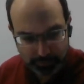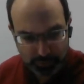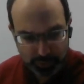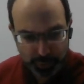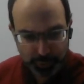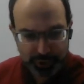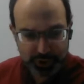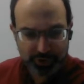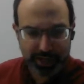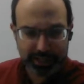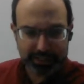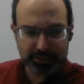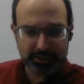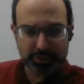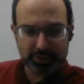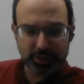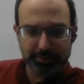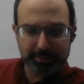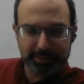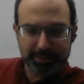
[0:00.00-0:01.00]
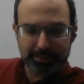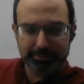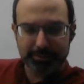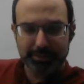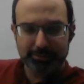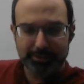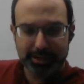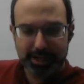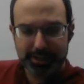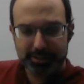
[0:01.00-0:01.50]
When trying to determine the
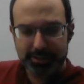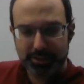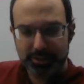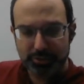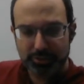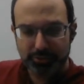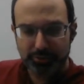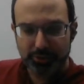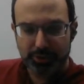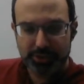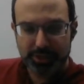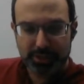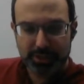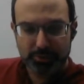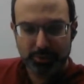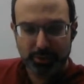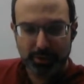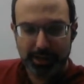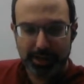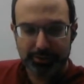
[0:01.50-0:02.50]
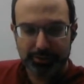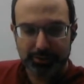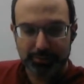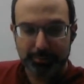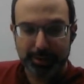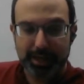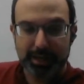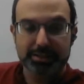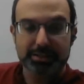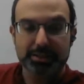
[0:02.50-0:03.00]
limiting reactant, you first need to work out the
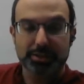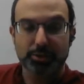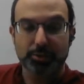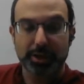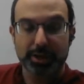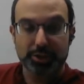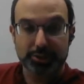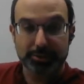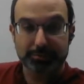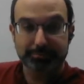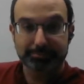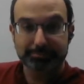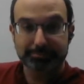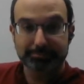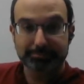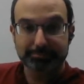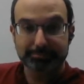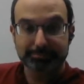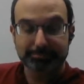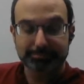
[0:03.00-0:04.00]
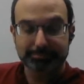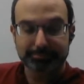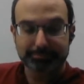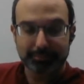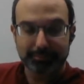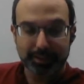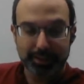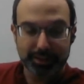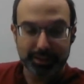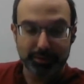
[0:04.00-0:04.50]
balanced equation.
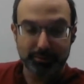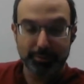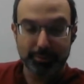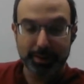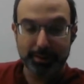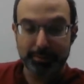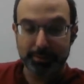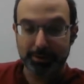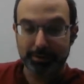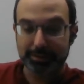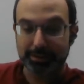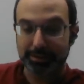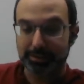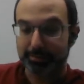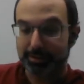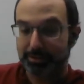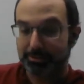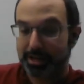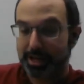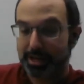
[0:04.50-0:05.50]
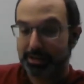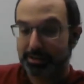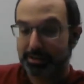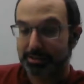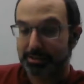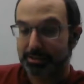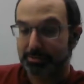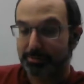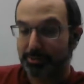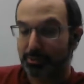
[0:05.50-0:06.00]
And then remember, the limiting
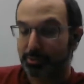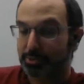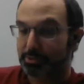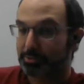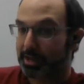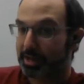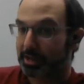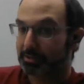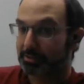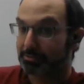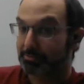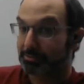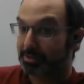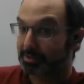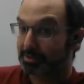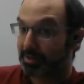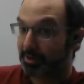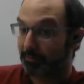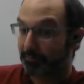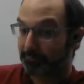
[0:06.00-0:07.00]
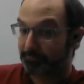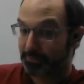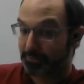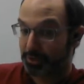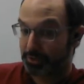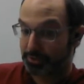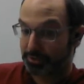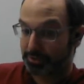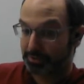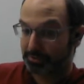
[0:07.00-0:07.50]
reactant is about which reactant runs out
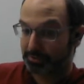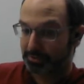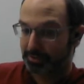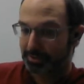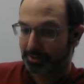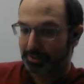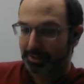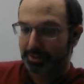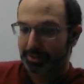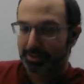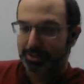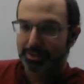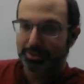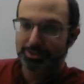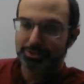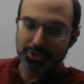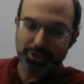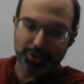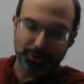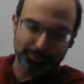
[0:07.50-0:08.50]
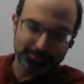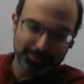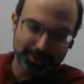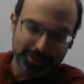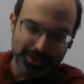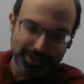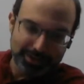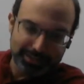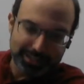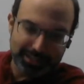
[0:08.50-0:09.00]
first. So
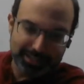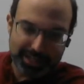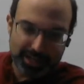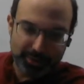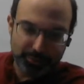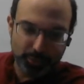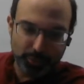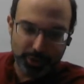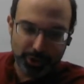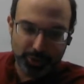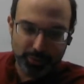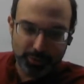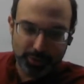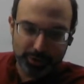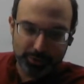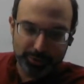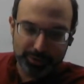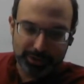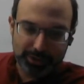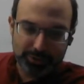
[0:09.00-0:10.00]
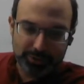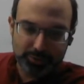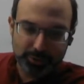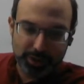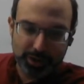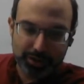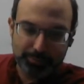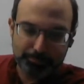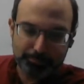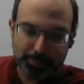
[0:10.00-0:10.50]
the example we're going to work with here is
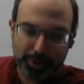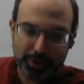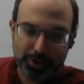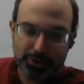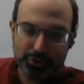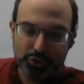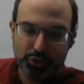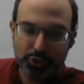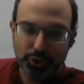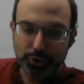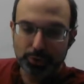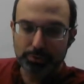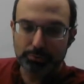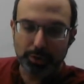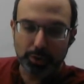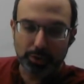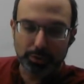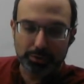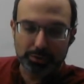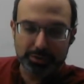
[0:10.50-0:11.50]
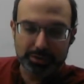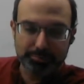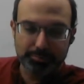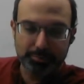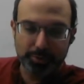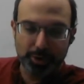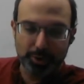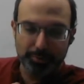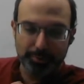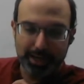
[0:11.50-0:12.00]
we're going to burn 2 moles
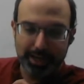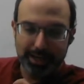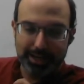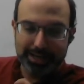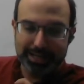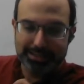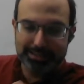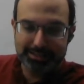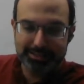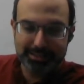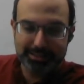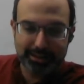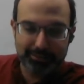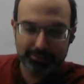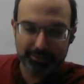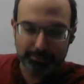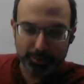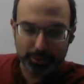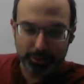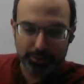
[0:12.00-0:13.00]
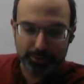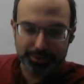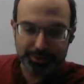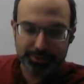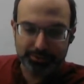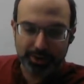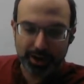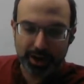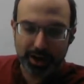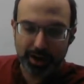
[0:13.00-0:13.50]
of propane and 7
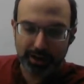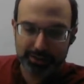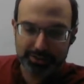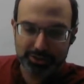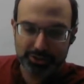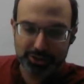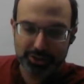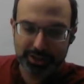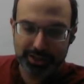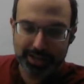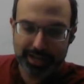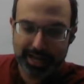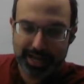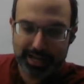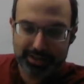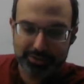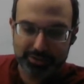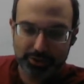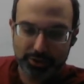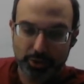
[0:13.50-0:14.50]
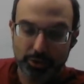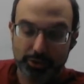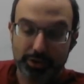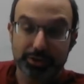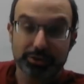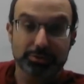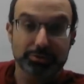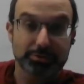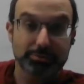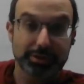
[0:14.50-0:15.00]
moles of oxygen gas
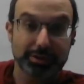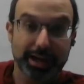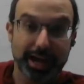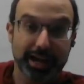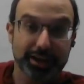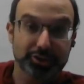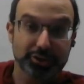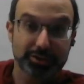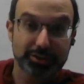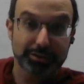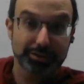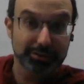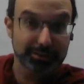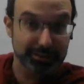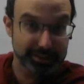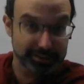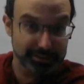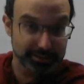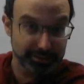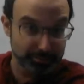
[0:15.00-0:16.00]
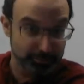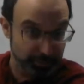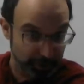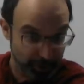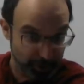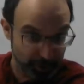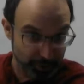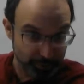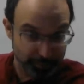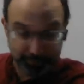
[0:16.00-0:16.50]
according to the reaction listed
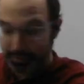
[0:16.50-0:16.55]
below.